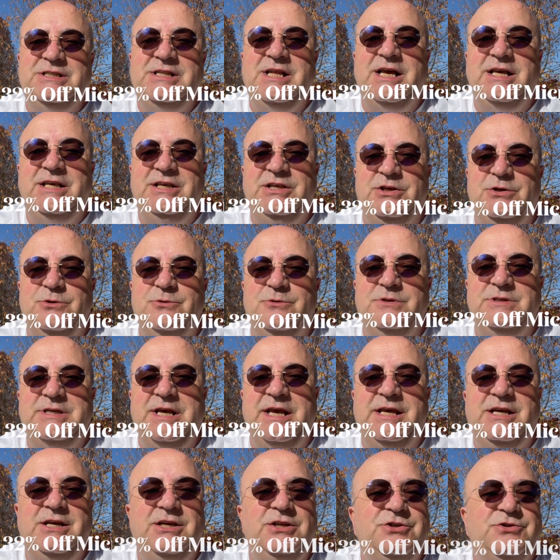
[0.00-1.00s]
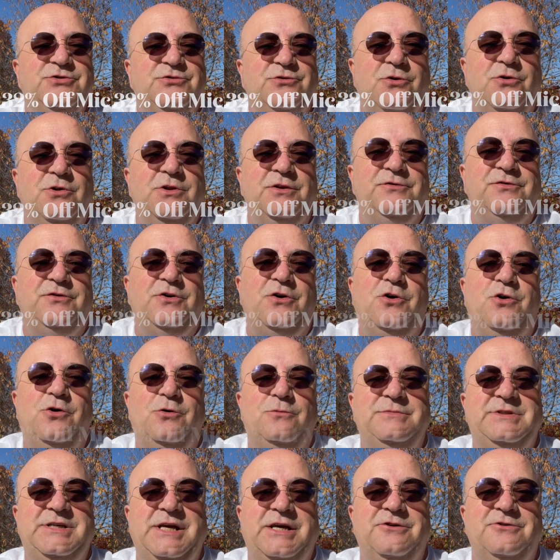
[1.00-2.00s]
like you take control of their
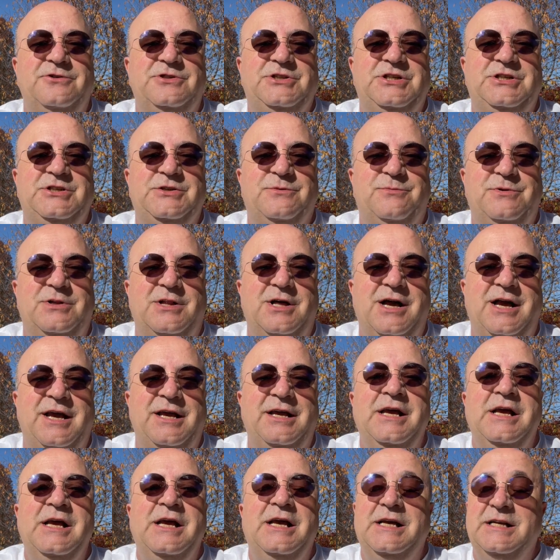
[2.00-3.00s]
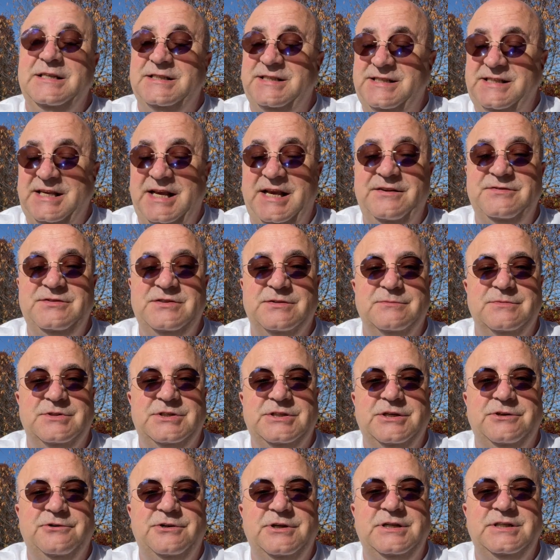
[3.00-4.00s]
home's energy supply and save some
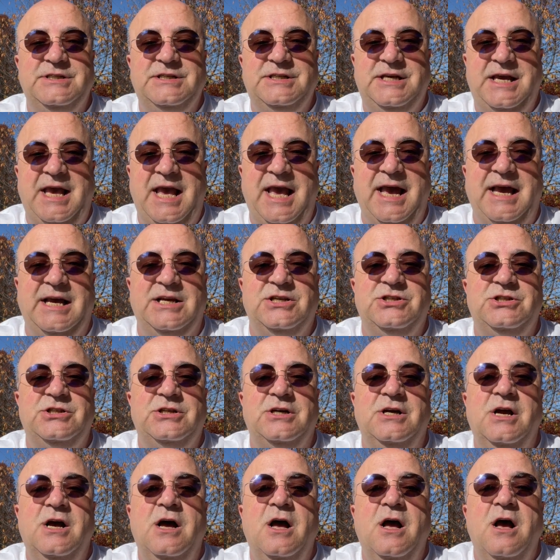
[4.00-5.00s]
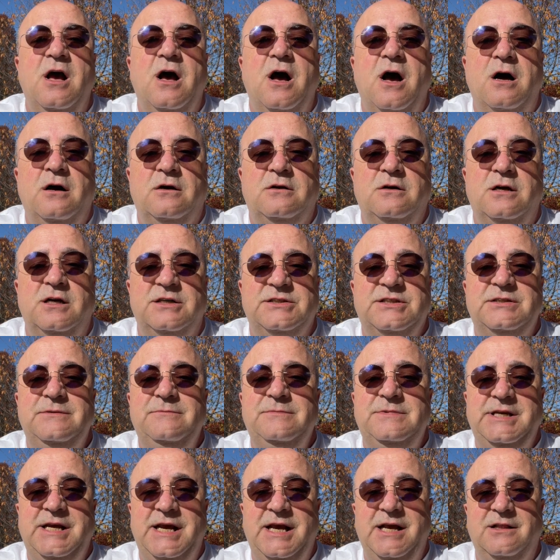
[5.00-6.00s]
serious cash. I'll
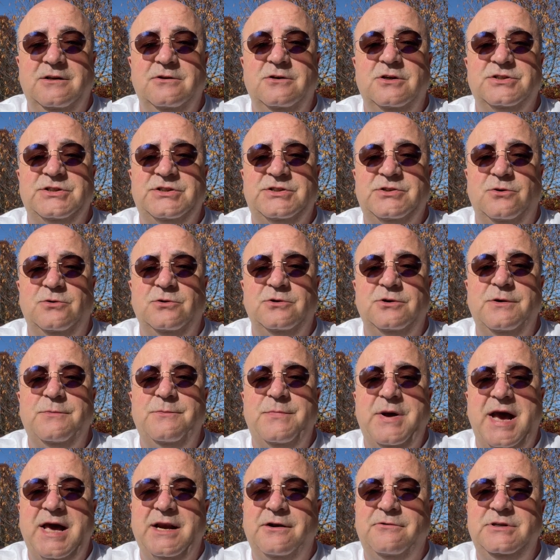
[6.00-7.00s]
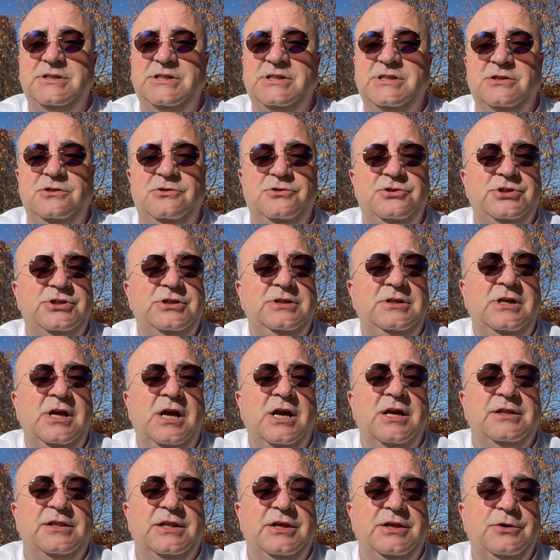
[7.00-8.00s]
custom tailor a solar and battery solution
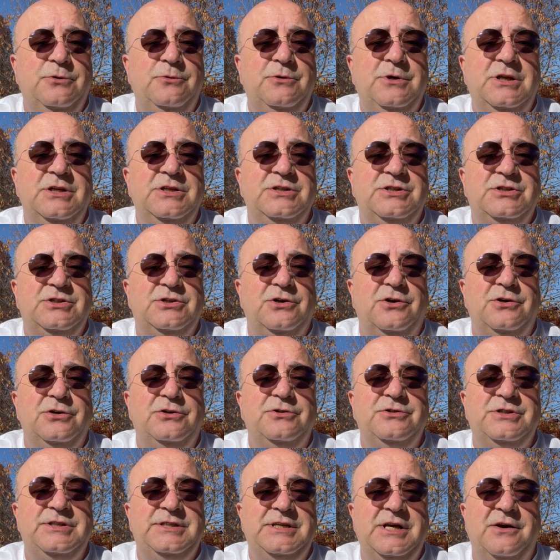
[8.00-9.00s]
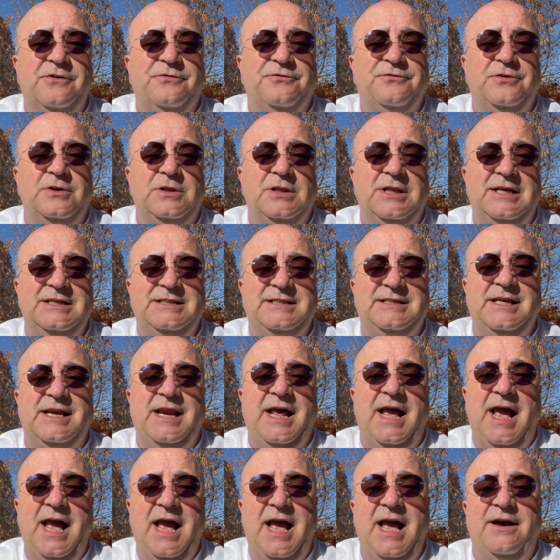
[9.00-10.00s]
that you can install yourself for less than
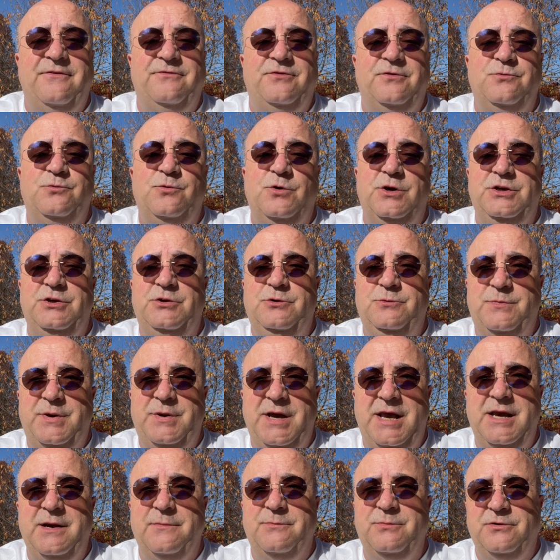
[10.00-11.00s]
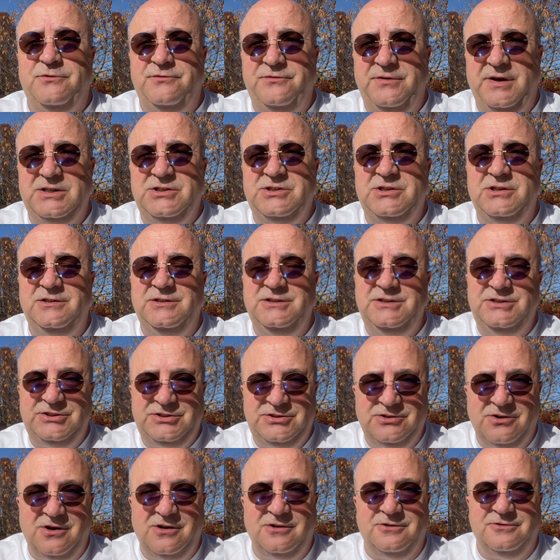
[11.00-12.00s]
half of what you'd pay a professional
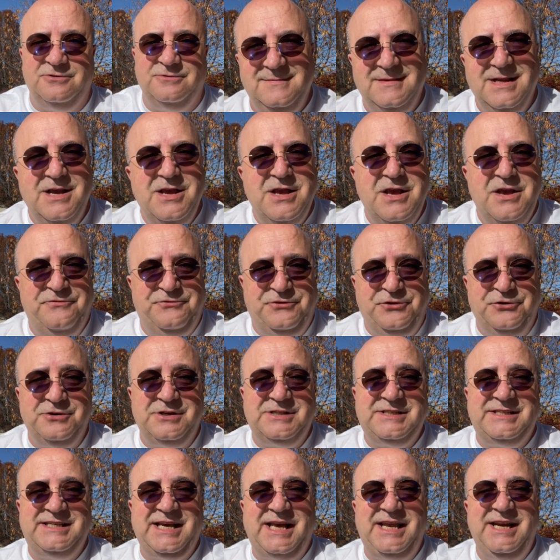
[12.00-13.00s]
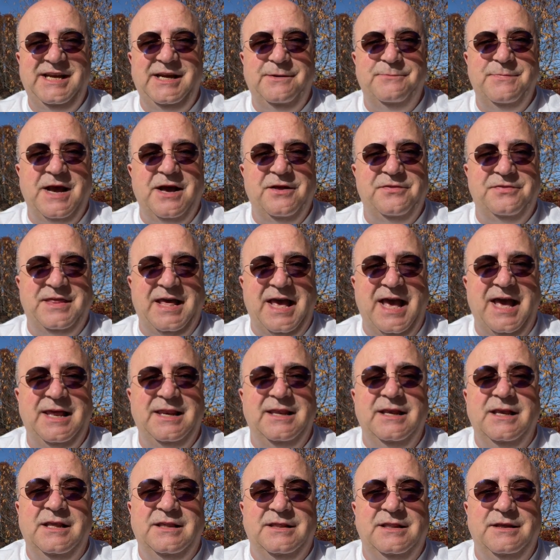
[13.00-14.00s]
installer. If you're excited about that,
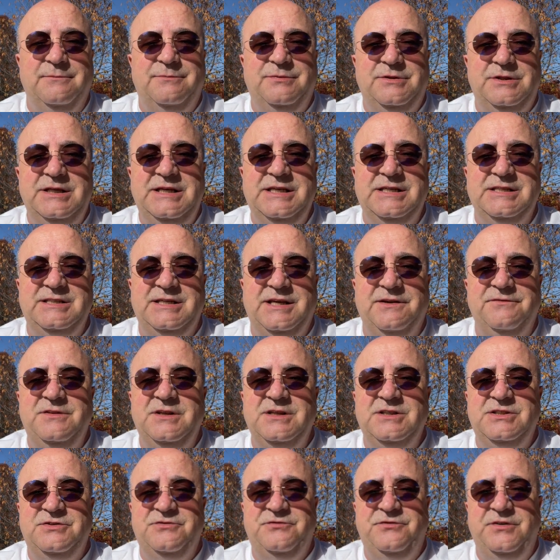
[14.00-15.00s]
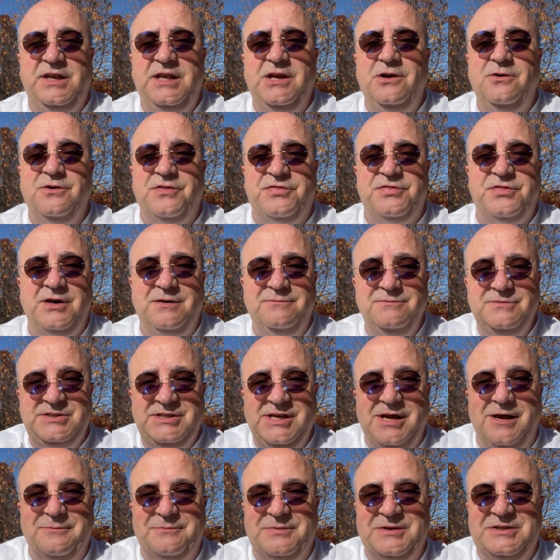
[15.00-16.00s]
then please give this video a thumbs
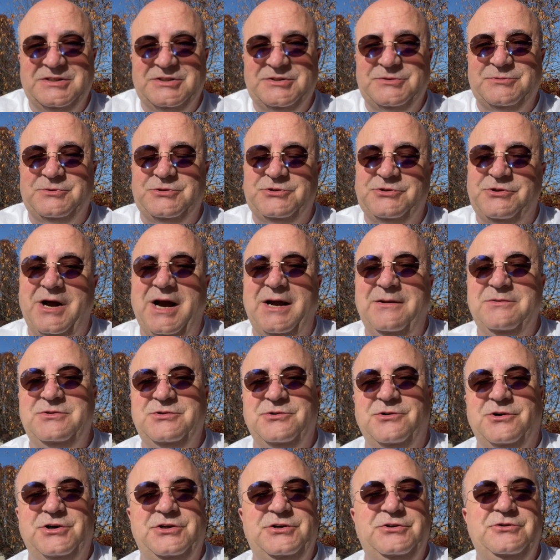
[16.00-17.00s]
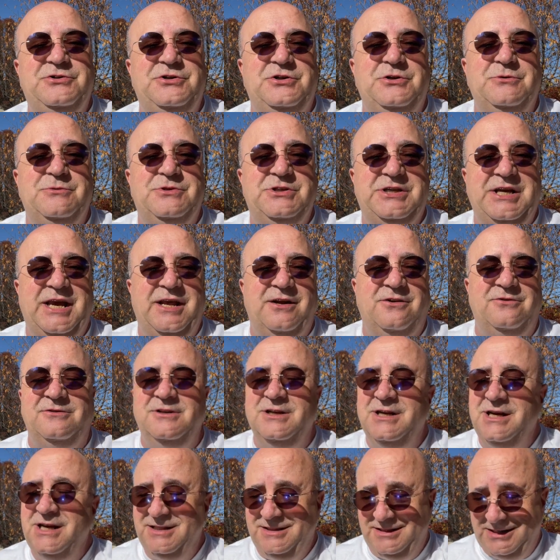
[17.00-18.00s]
up and subscribe to our YouTube channel,
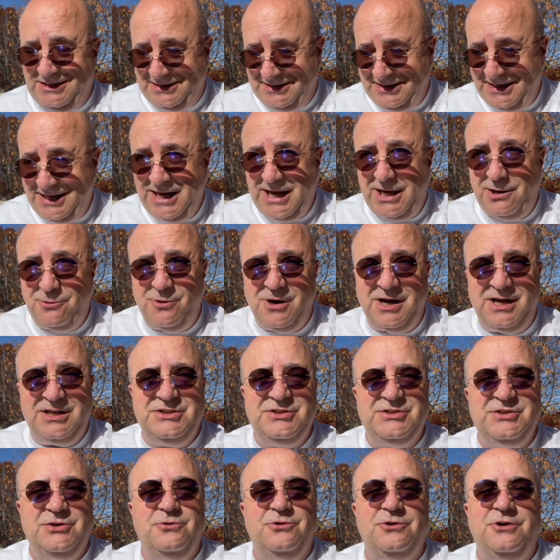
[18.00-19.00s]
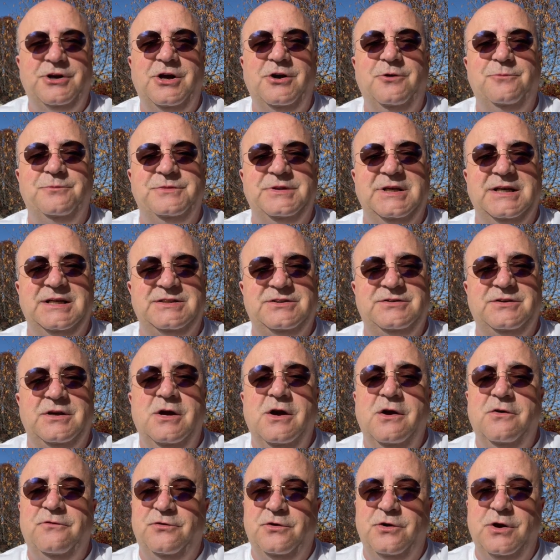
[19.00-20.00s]
the DIY Solar Helpdesk,
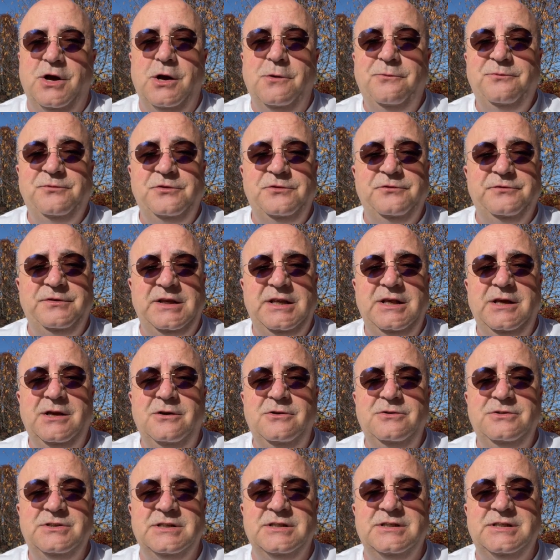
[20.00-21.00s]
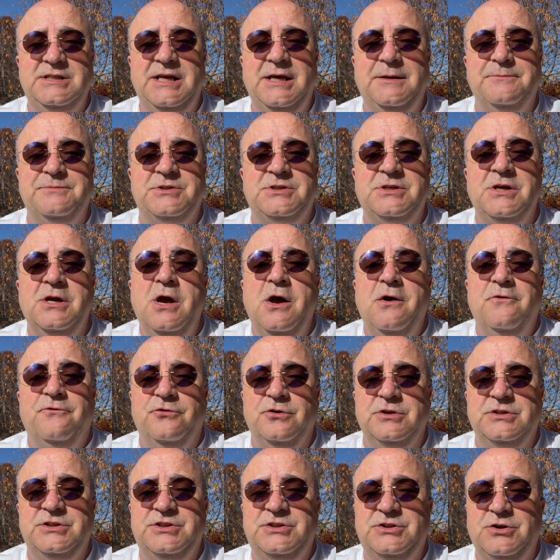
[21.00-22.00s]
for helpful videos and tips
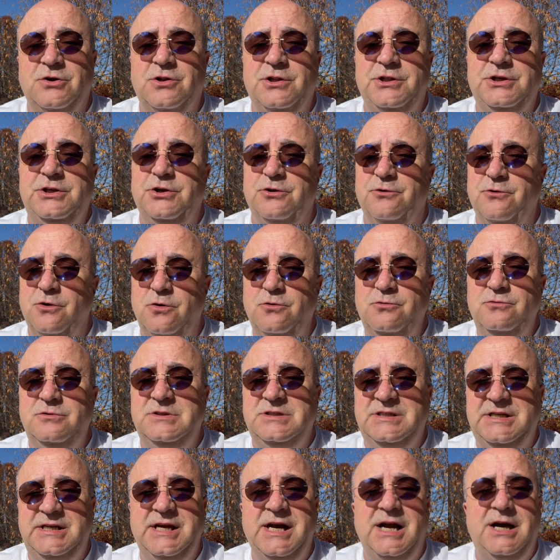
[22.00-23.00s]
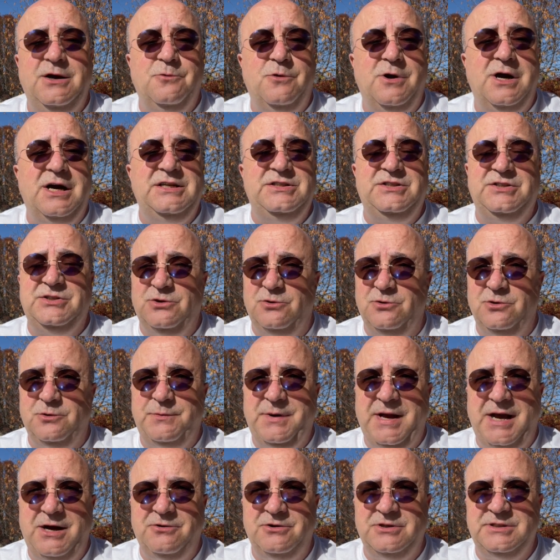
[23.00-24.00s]
for installing your own DIY solar
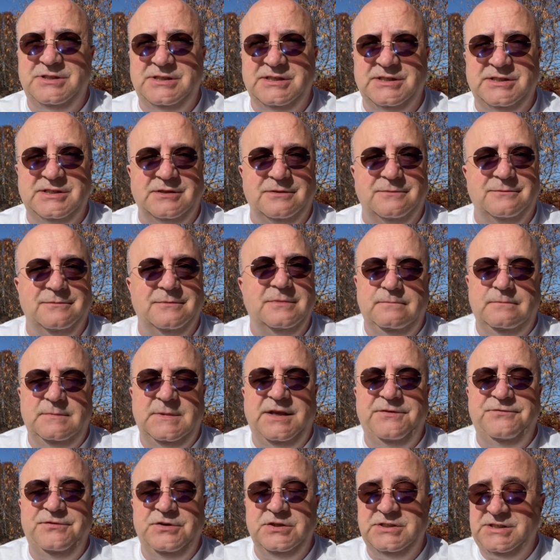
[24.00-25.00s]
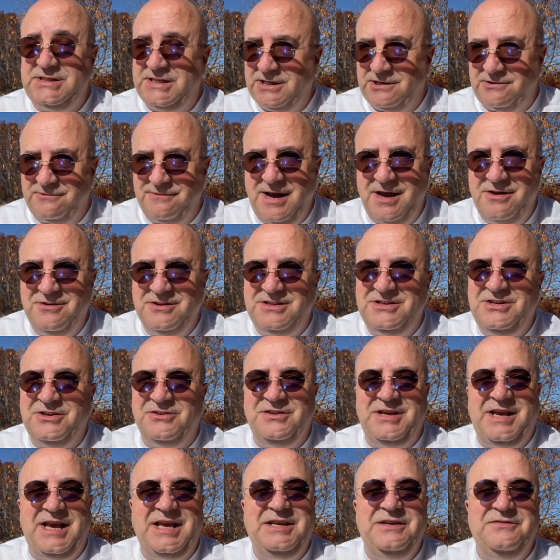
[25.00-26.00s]
power system. If you stick around until
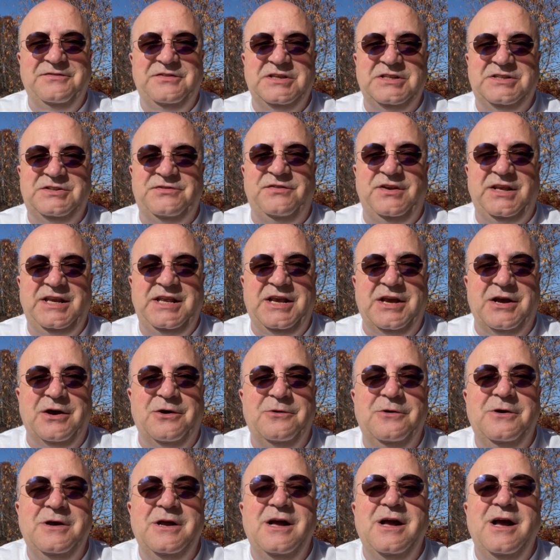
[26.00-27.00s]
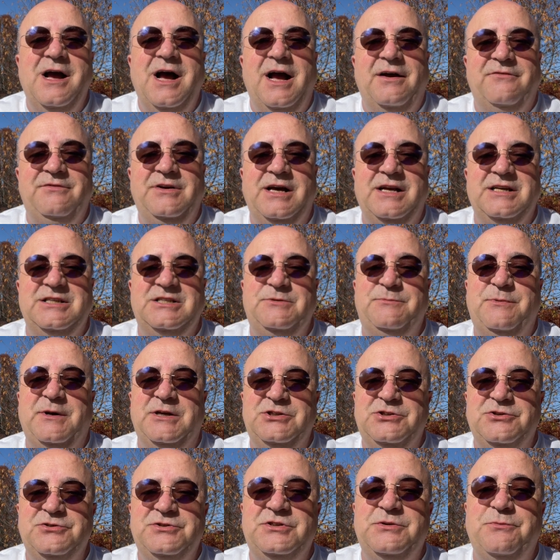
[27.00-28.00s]
the end of this video, I've got a
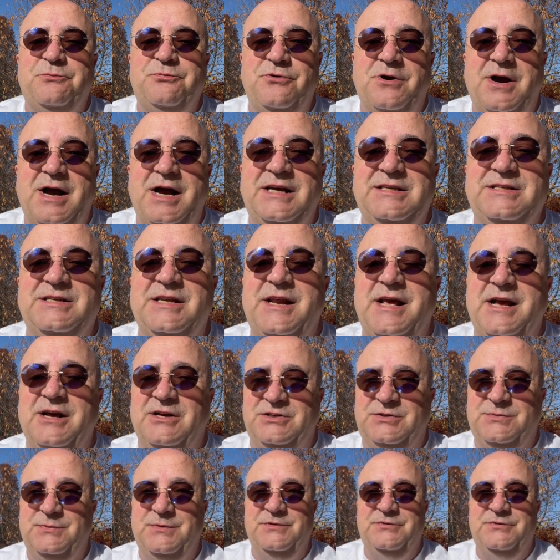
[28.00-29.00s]
special surprise announcement